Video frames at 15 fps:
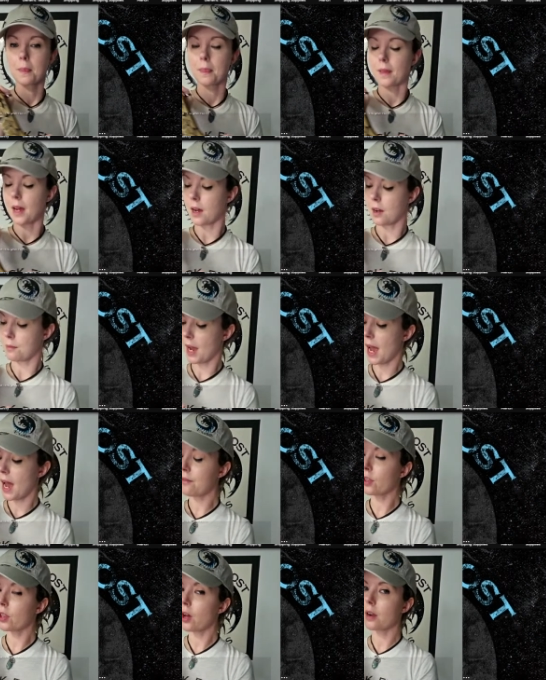I
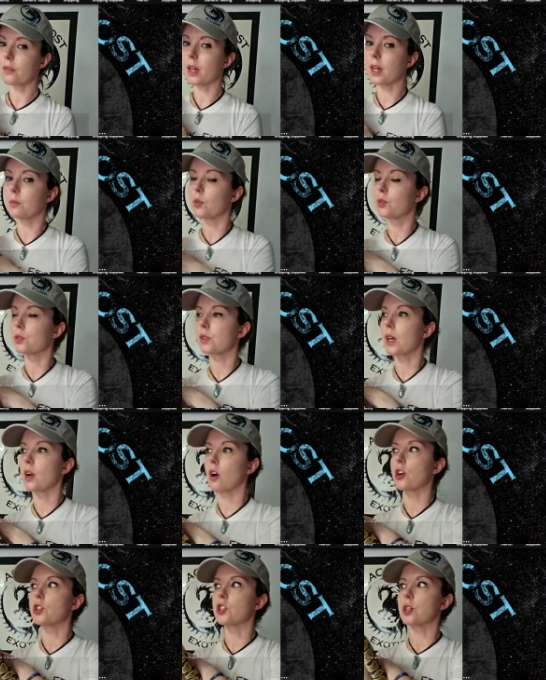have a lot of animals that
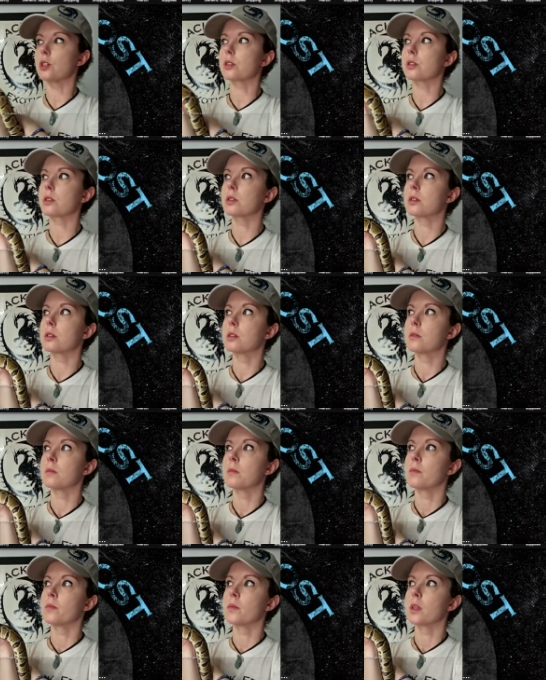are just
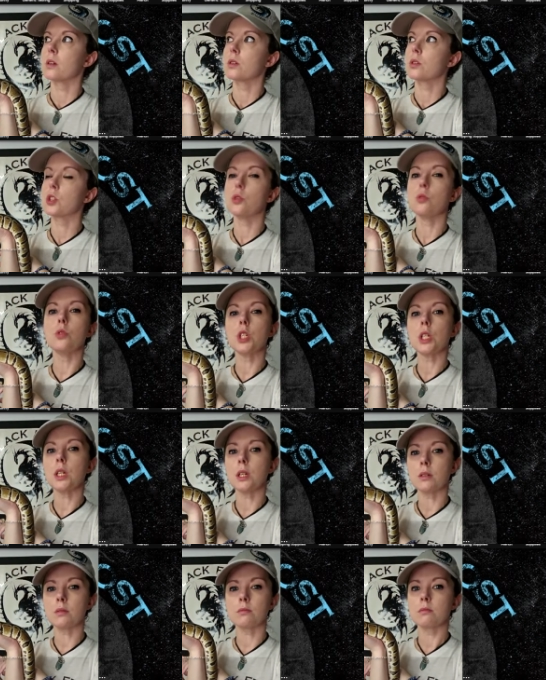2
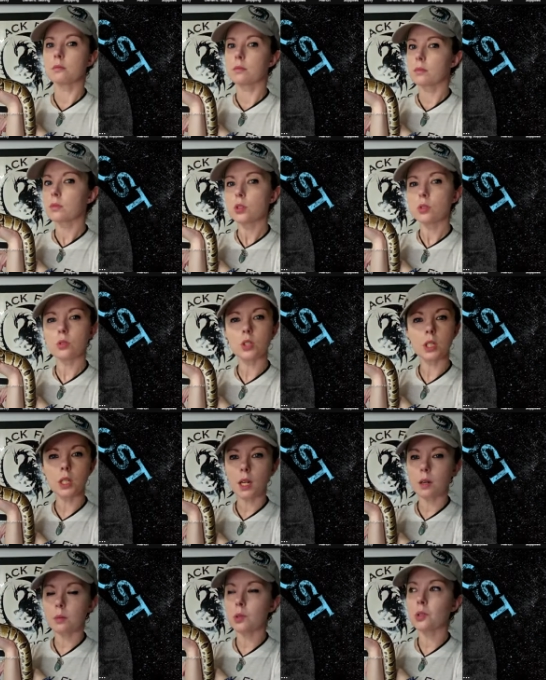gene 2 gene
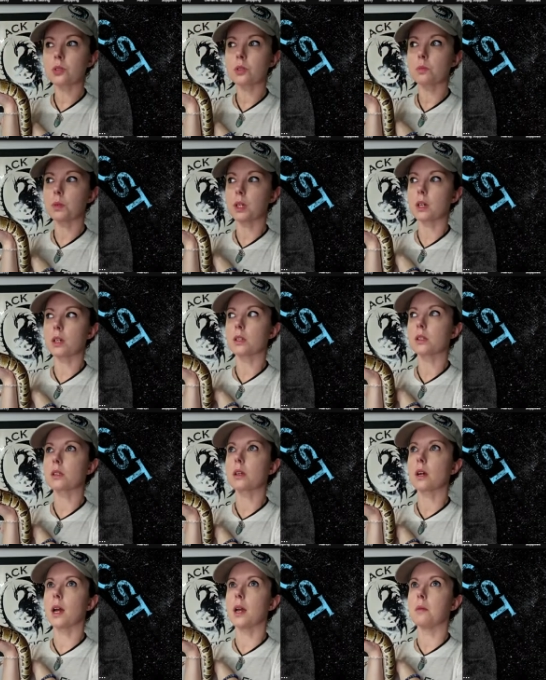animals
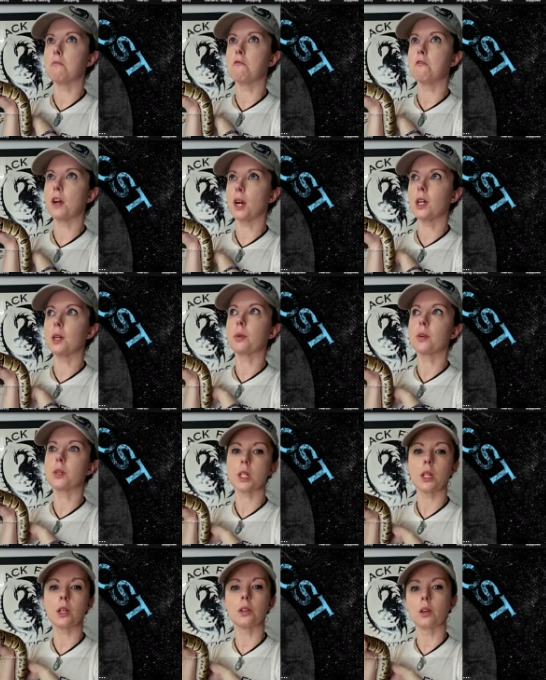because I am very
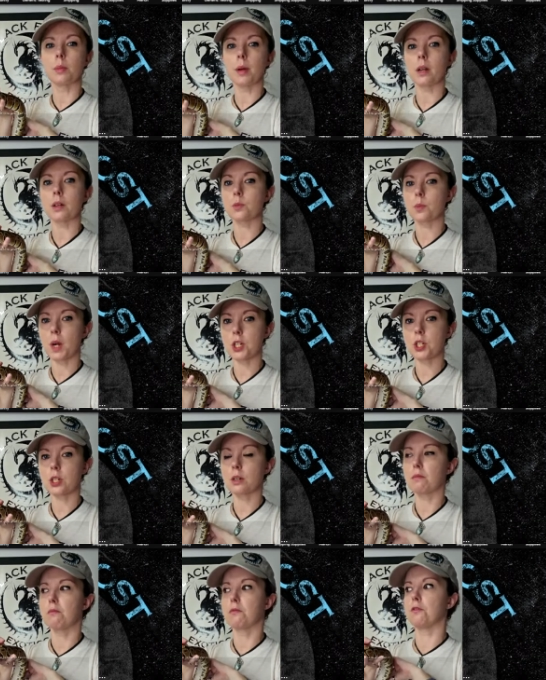particular about
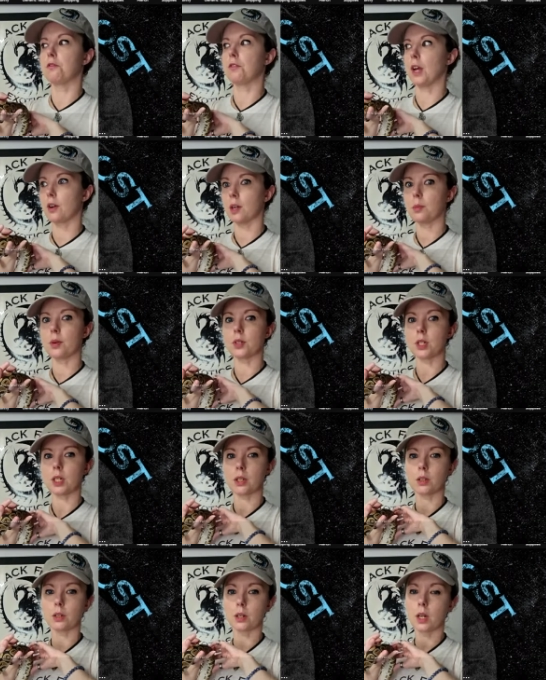expression, very
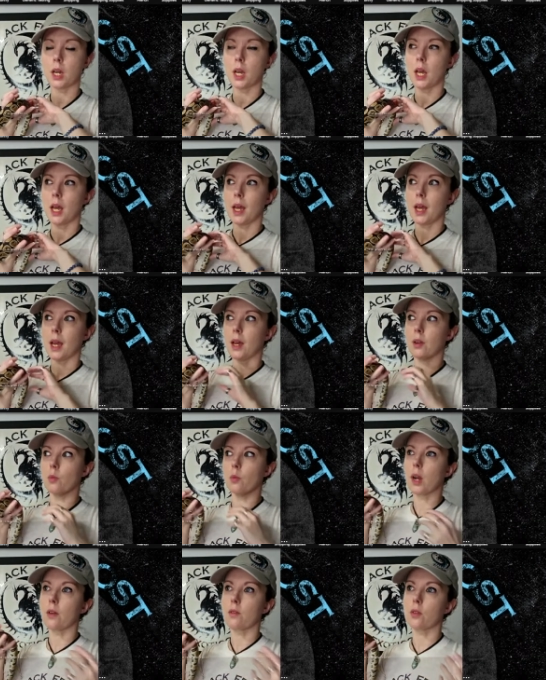particular. And
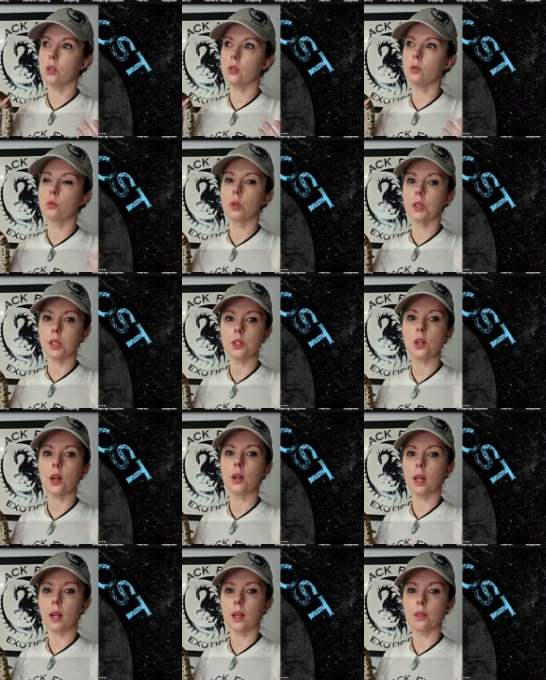whenever you really
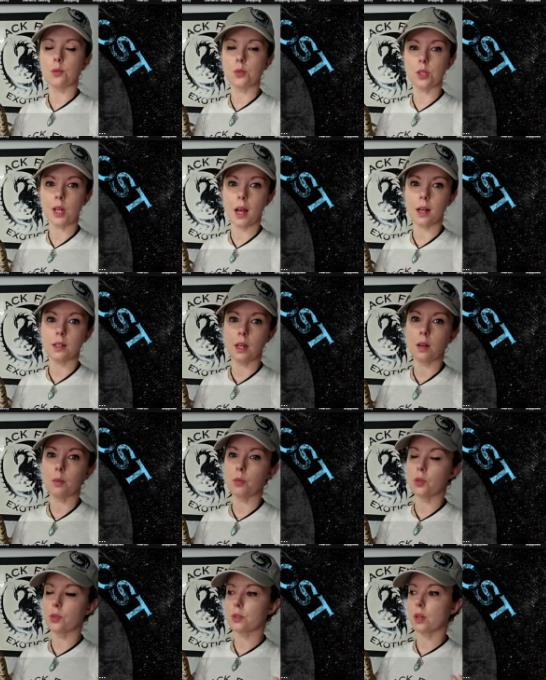start getting those stacked
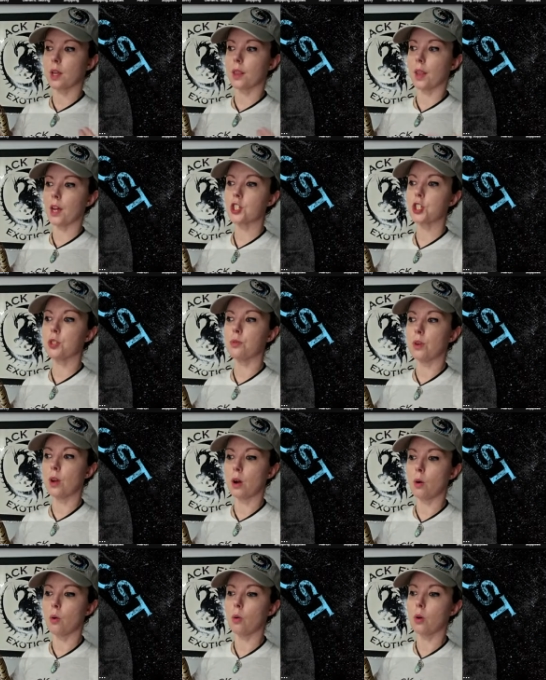animals, unless you
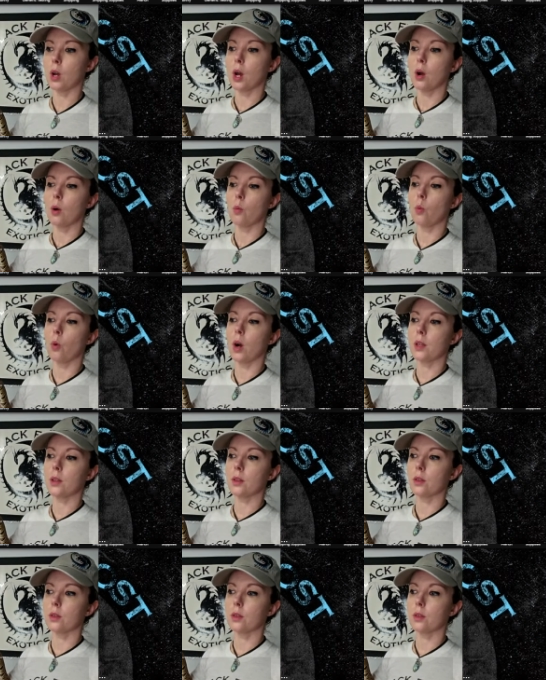know what